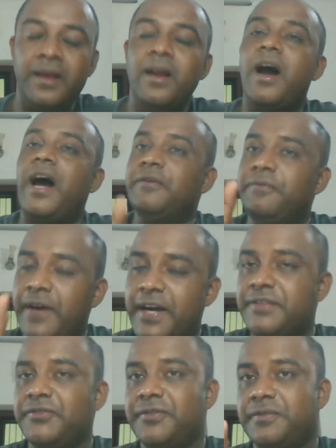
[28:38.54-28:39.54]
And
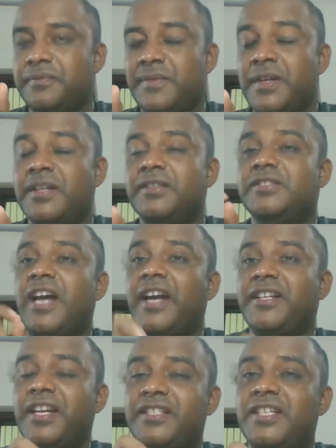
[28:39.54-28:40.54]
friends,
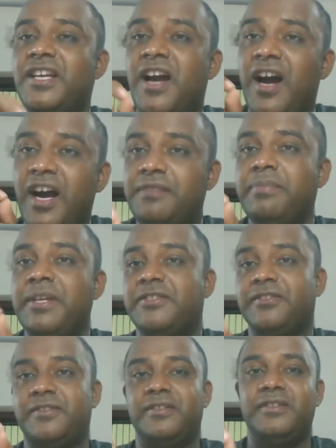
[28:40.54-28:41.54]
Chatterjee
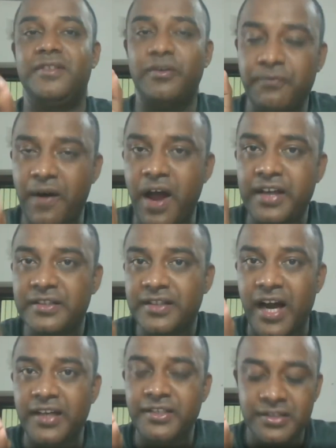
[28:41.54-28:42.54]
admits the fact
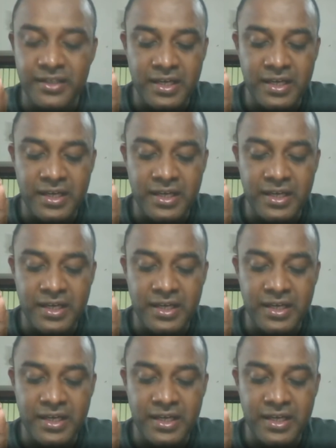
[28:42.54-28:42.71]
that